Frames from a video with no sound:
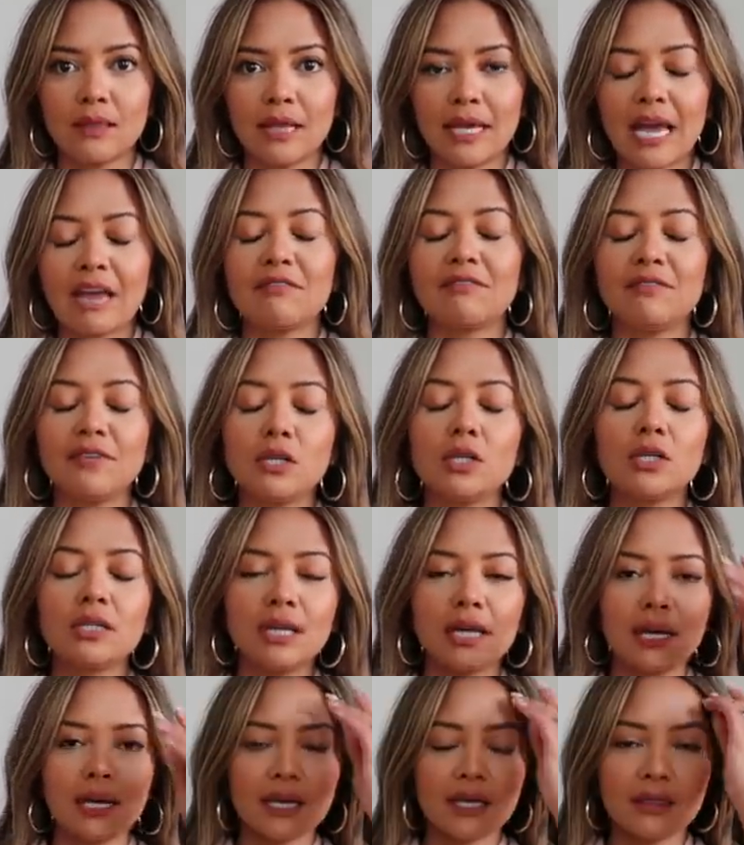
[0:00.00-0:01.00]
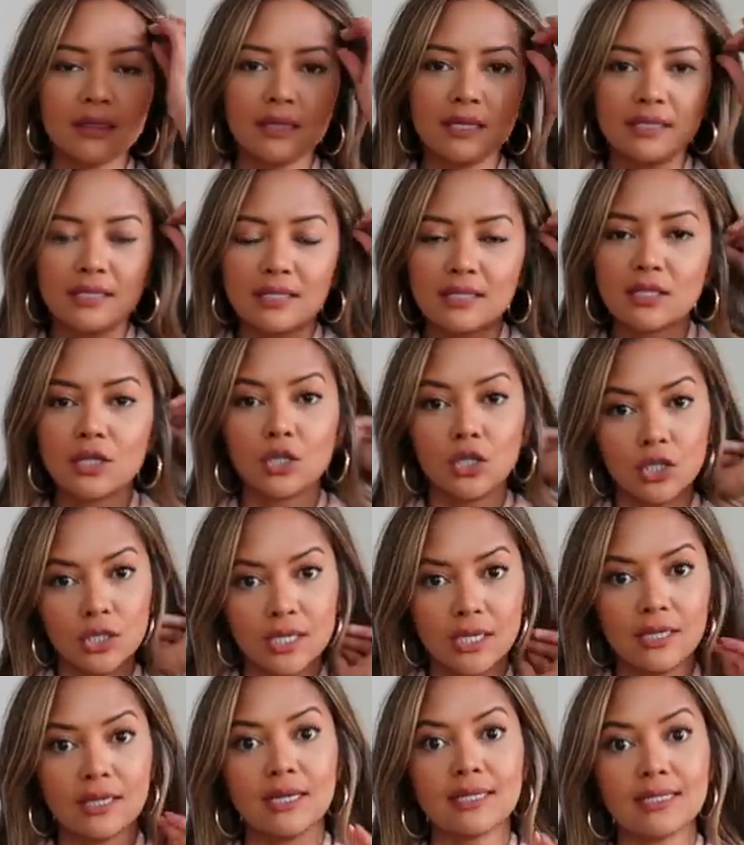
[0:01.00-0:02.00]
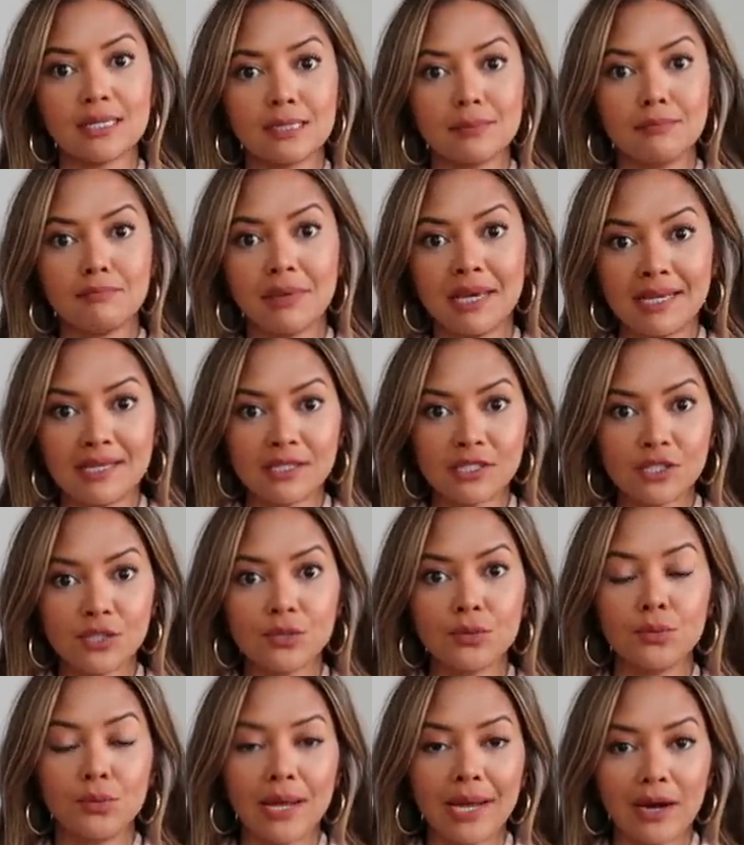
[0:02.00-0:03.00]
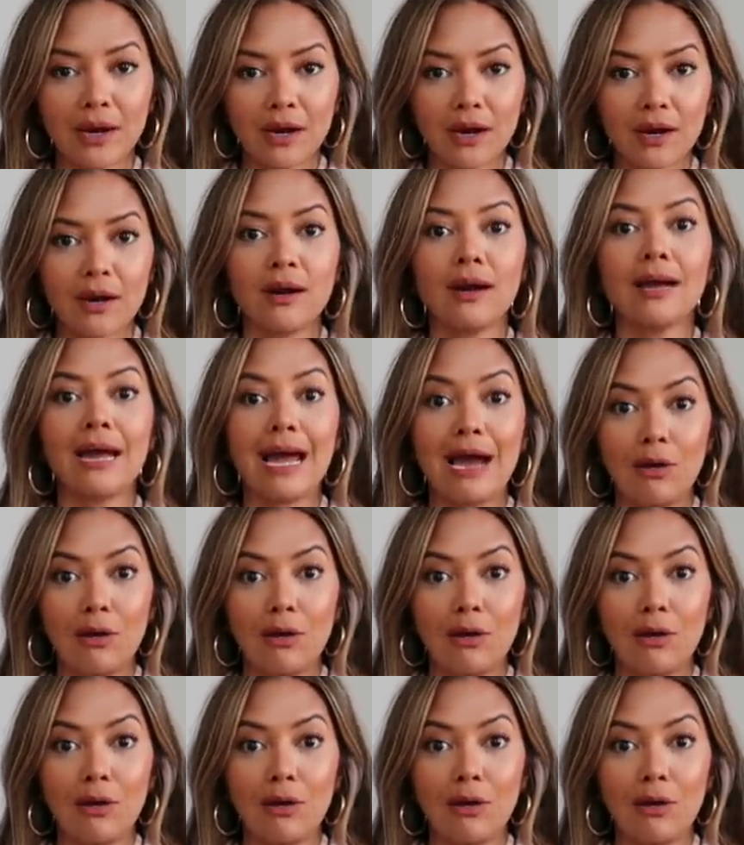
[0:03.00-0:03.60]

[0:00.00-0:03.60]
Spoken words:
Like, I feel like this is a hoodie that's meant to wear